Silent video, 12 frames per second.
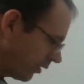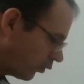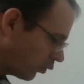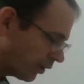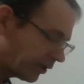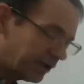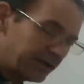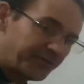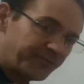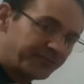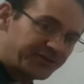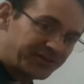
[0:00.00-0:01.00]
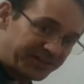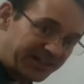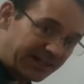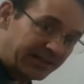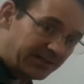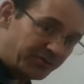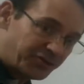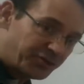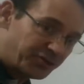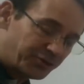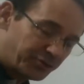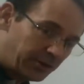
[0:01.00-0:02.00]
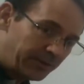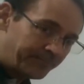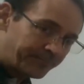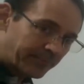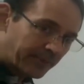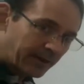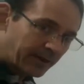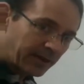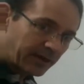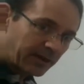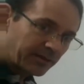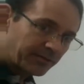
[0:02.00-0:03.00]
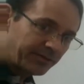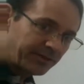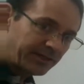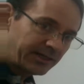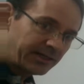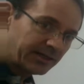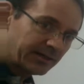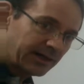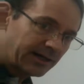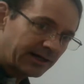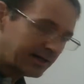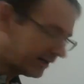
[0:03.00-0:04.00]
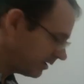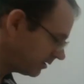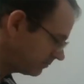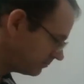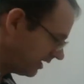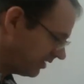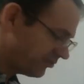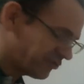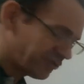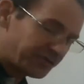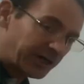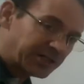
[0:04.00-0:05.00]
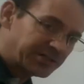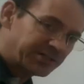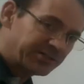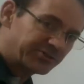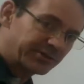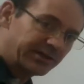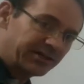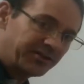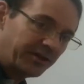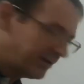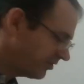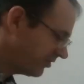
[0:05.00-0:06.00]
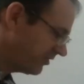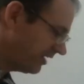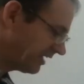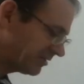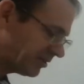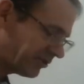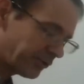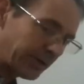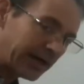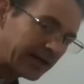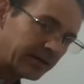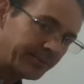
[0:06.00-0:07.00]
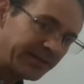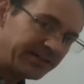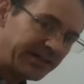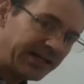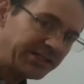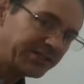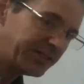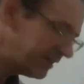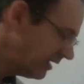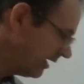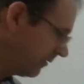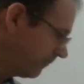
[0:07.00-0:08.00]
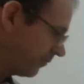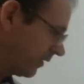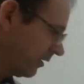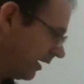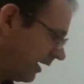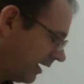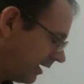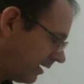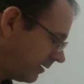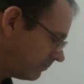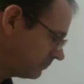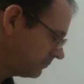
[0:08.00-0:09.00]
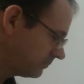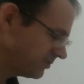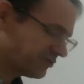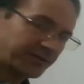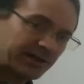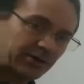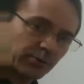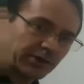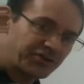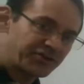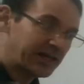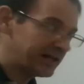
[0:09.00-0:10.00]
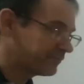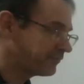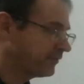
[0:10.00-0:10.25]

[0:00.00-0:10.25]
we're going to stick to the instructions. We're going to stick to the recommendation so that we're safe.